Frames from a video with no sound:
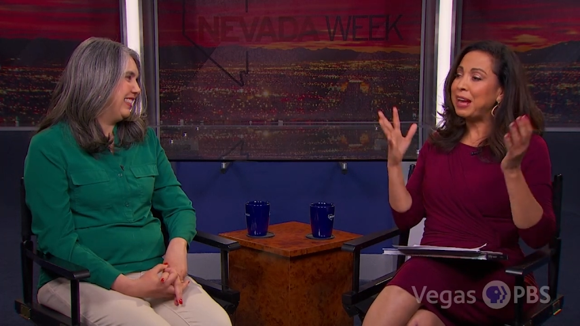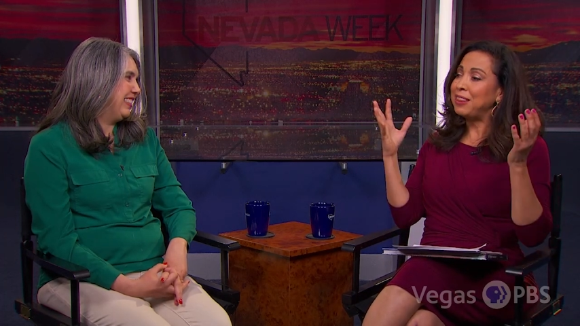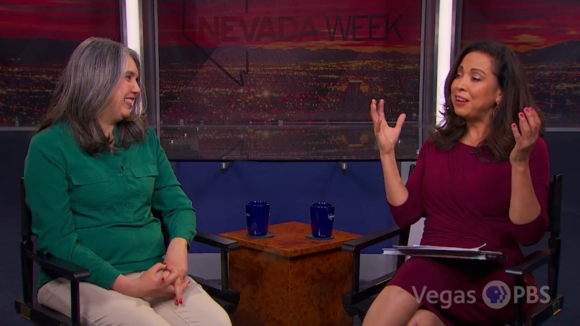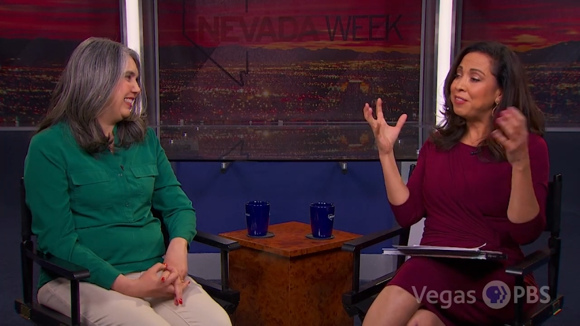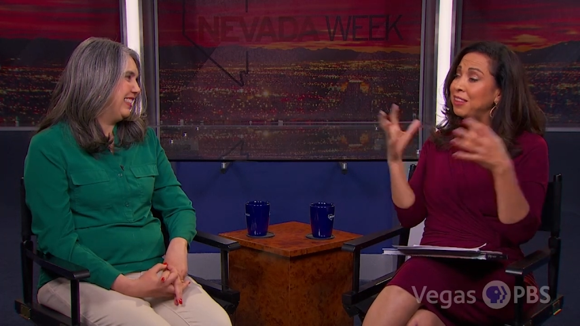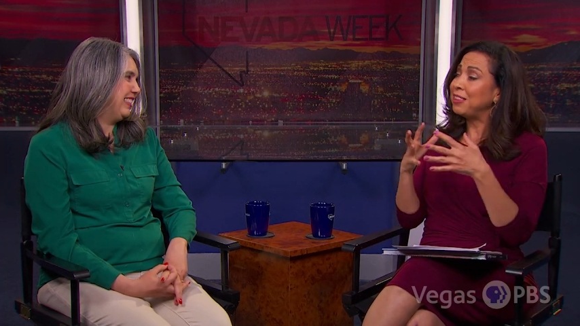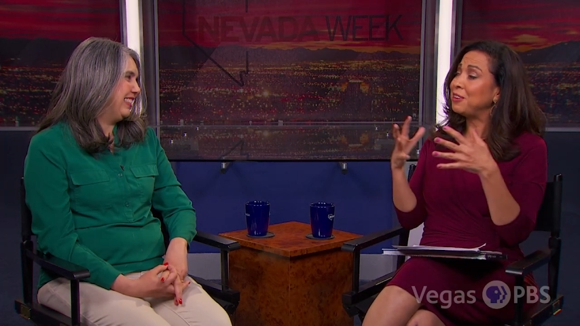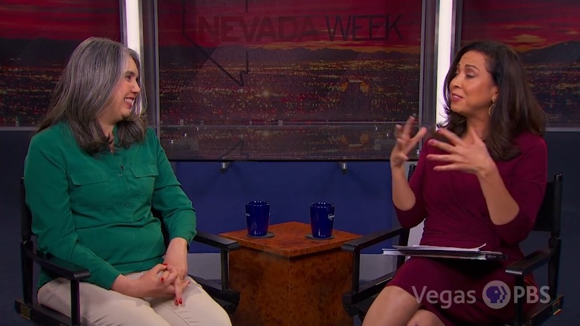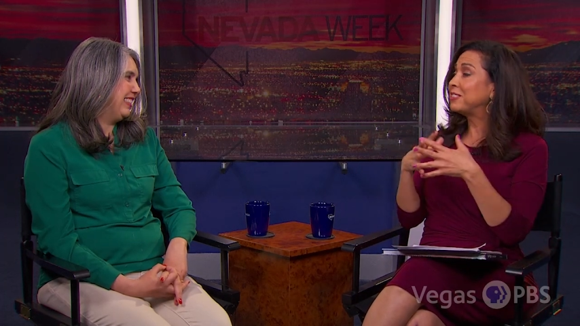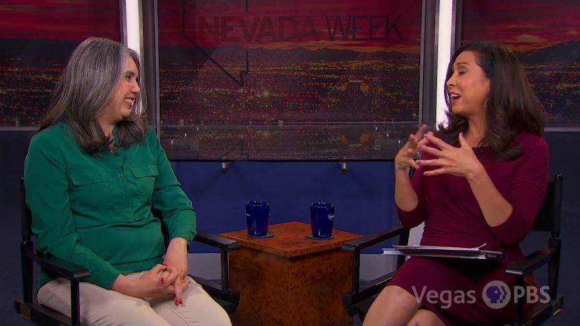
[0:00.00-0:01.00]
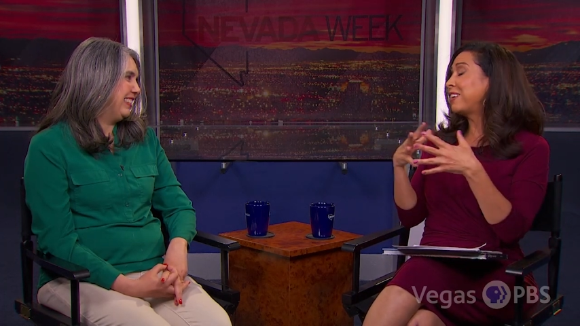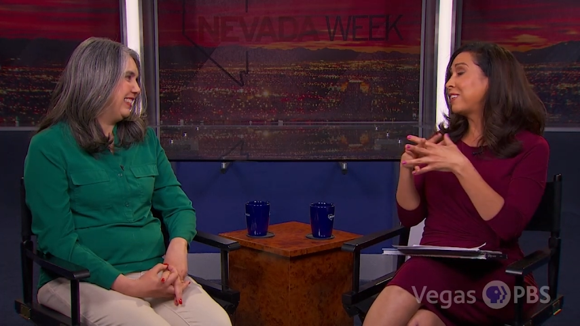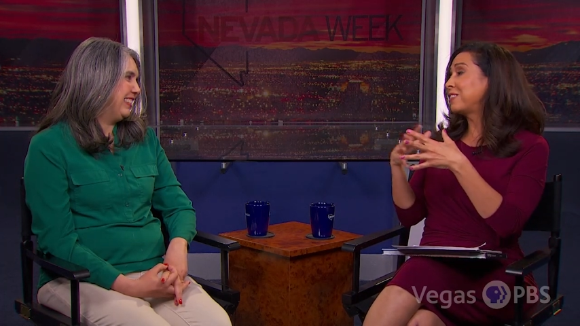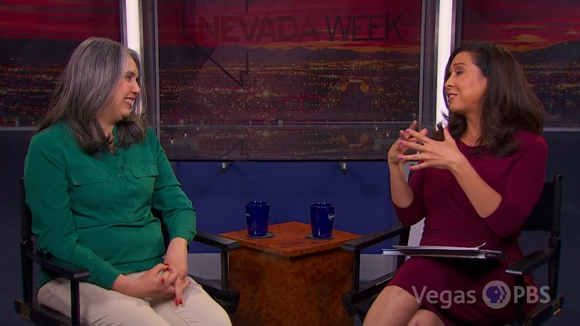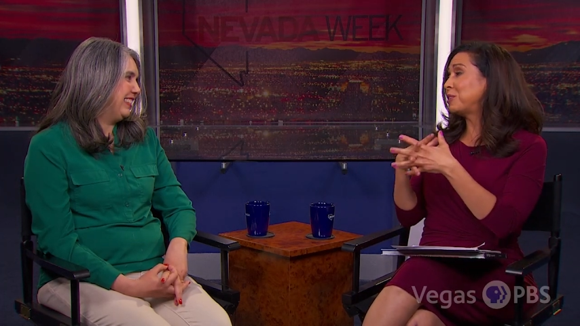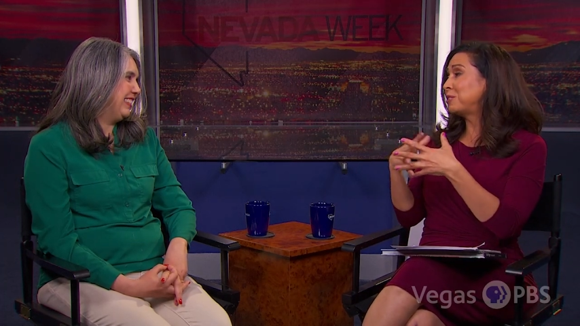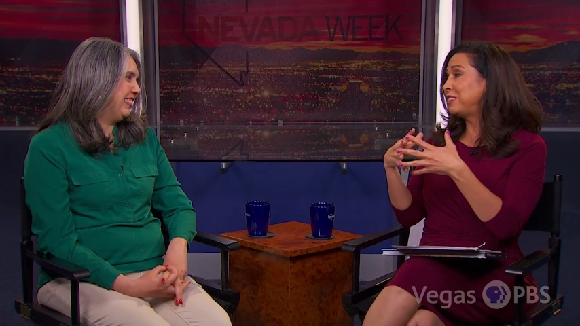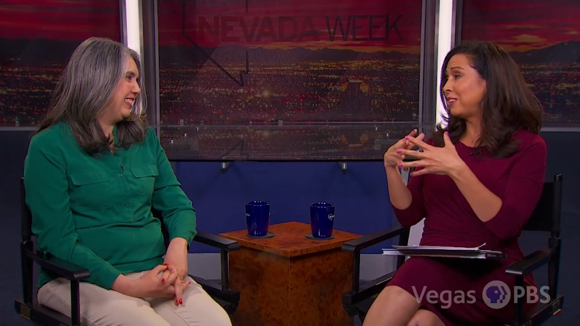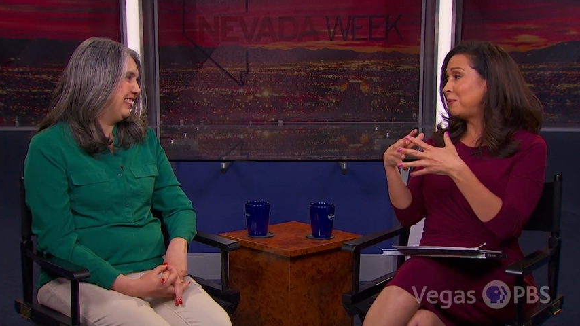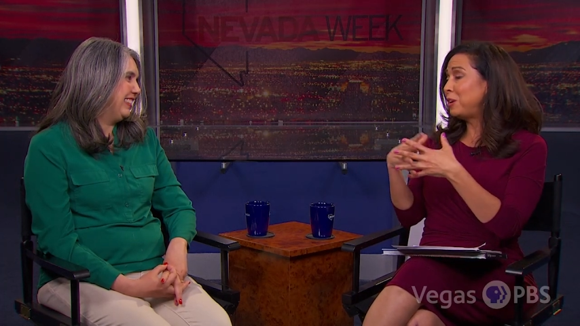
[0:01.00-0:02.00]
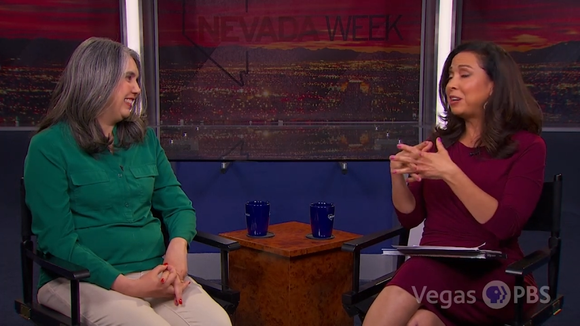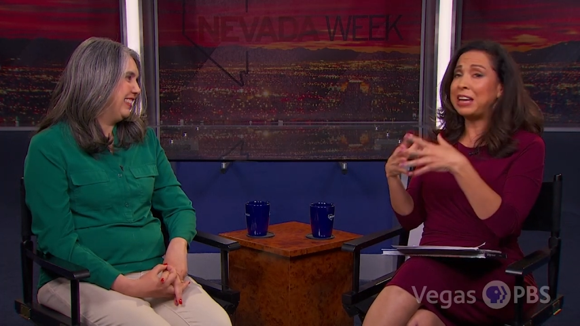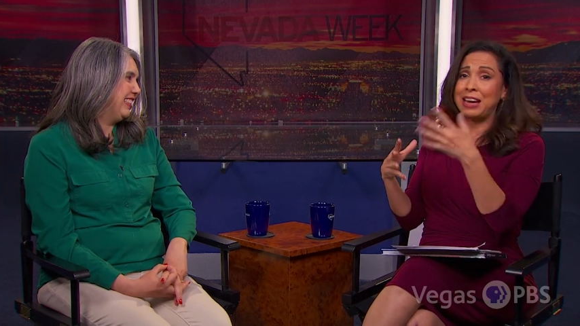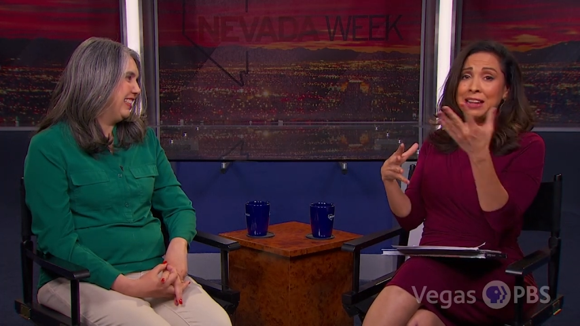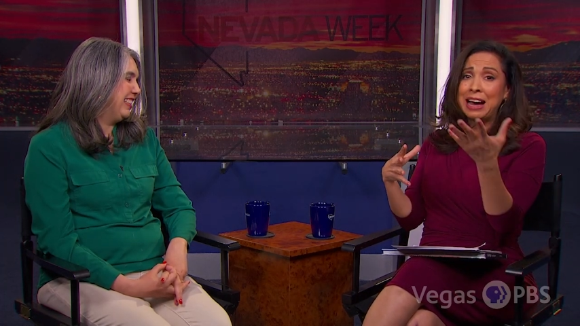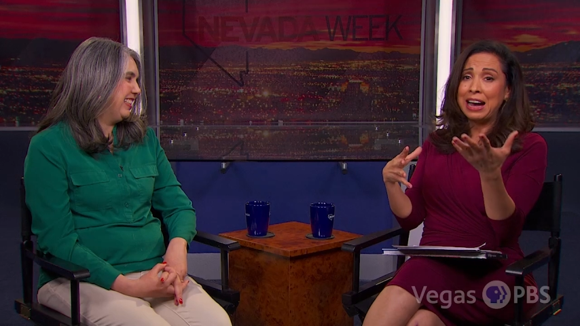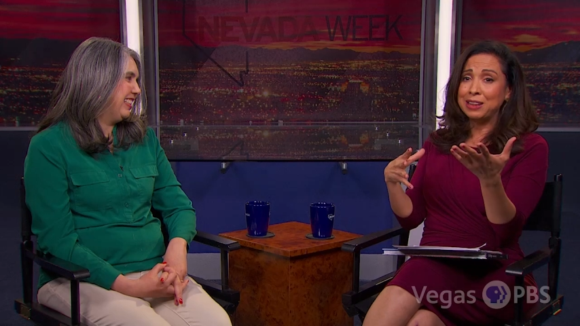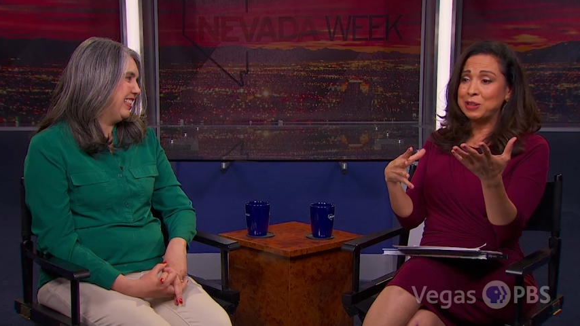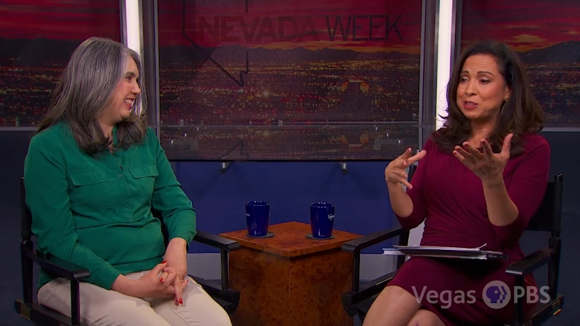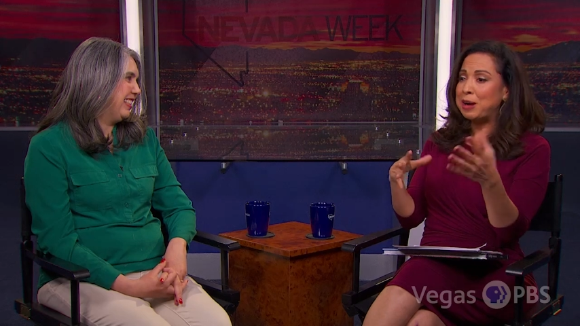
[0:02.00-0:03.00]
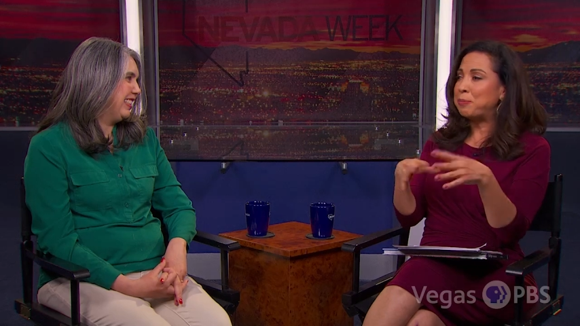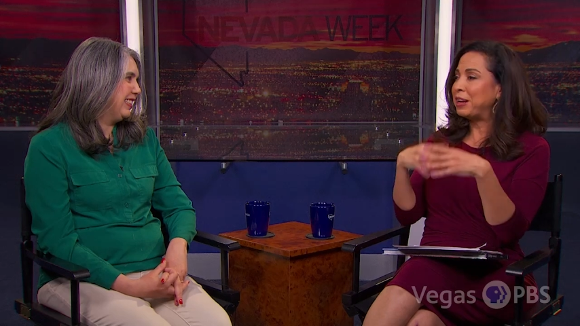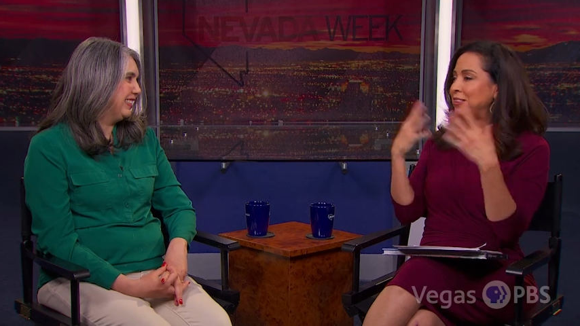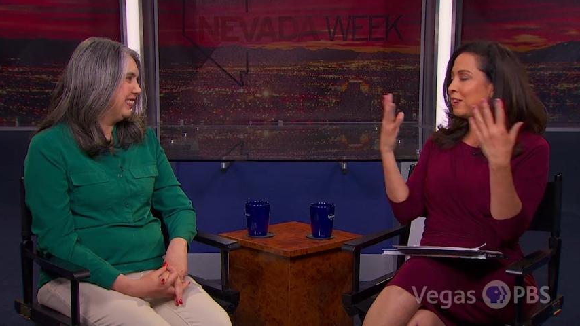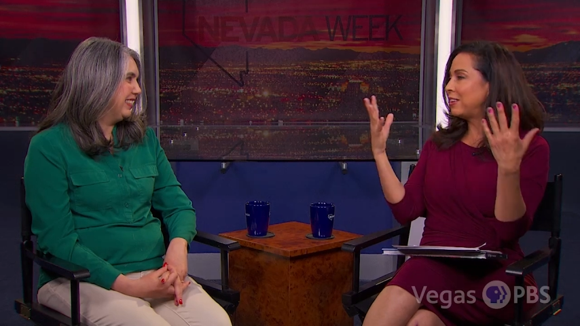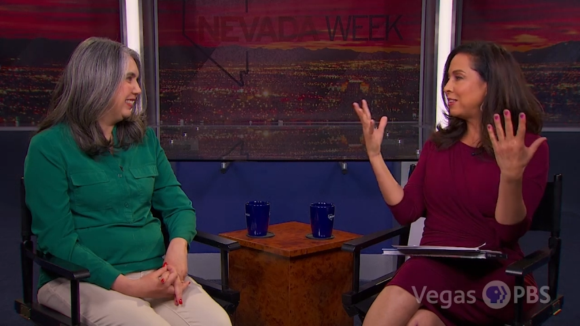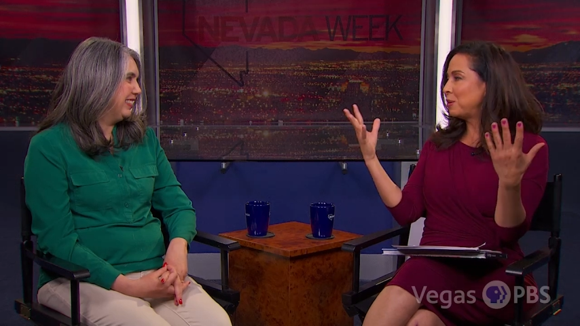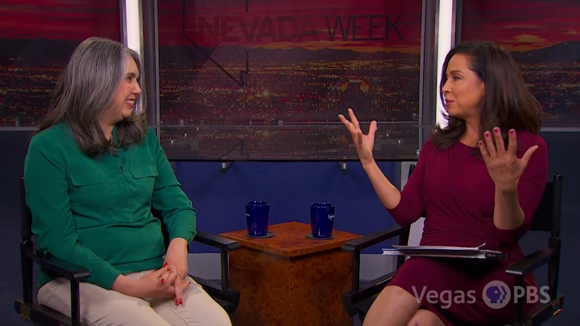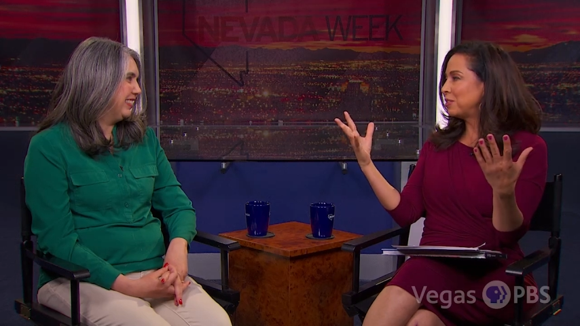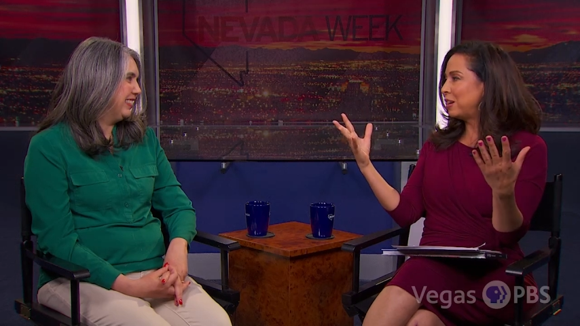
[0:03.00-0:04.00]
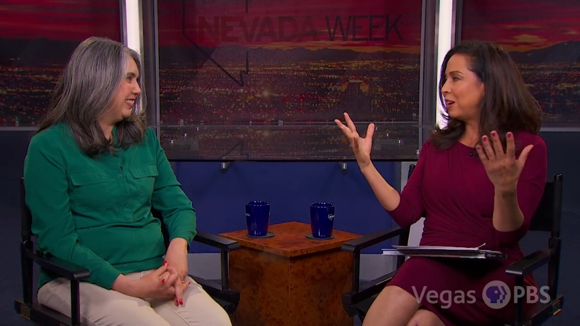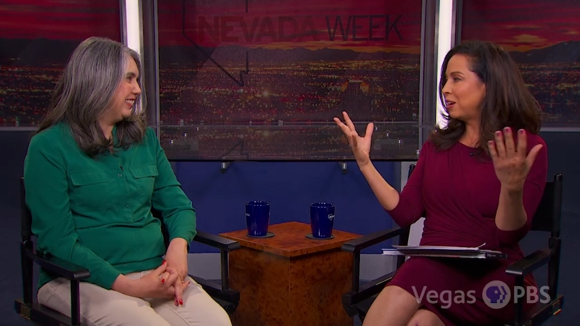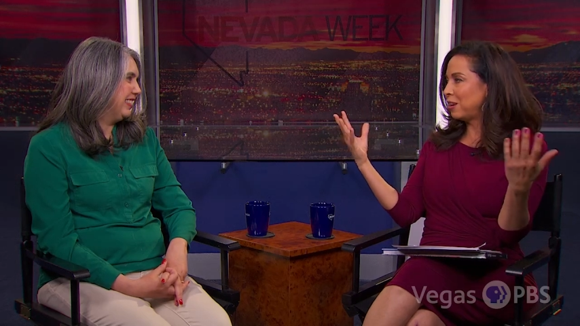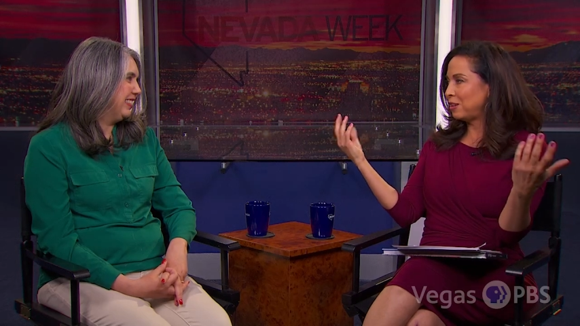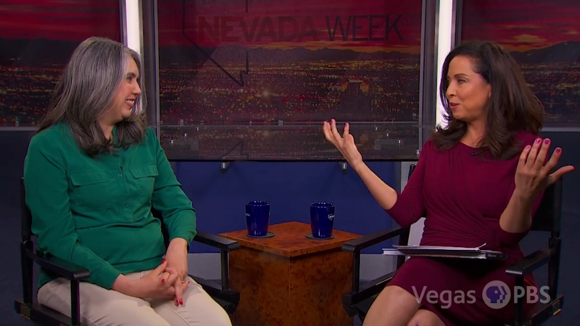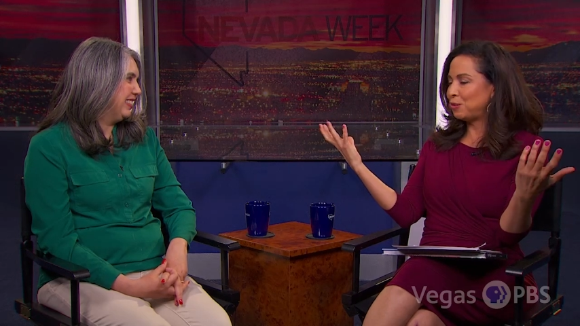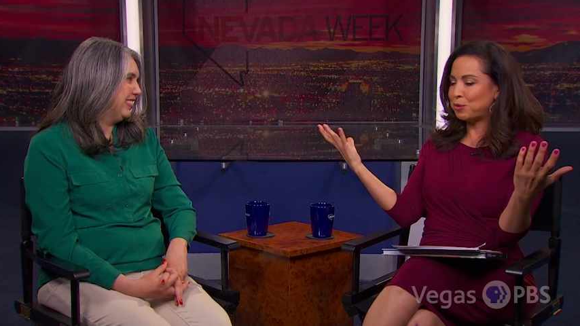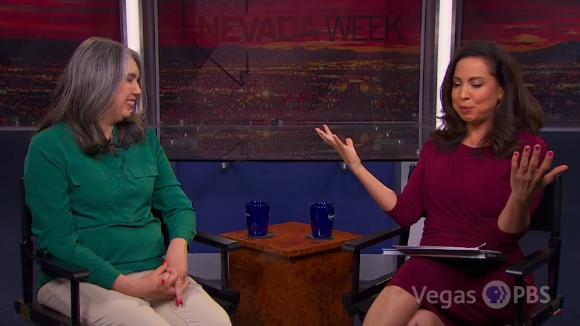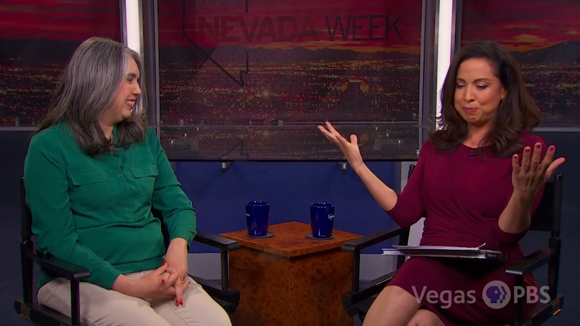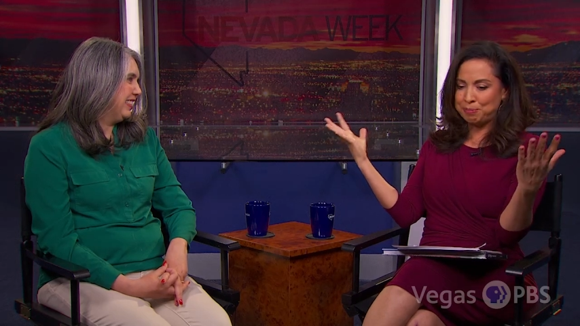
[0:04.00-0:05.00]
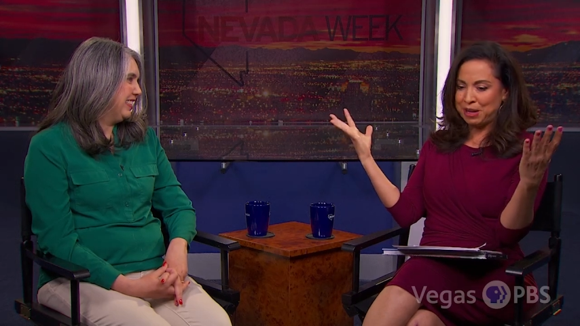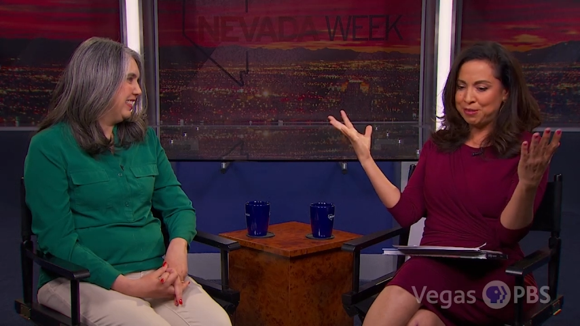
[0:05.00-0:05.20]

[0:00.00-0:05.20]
Speaker 1: But I love that there is that close knit community. I, I looked her up and I saw that there was a, a group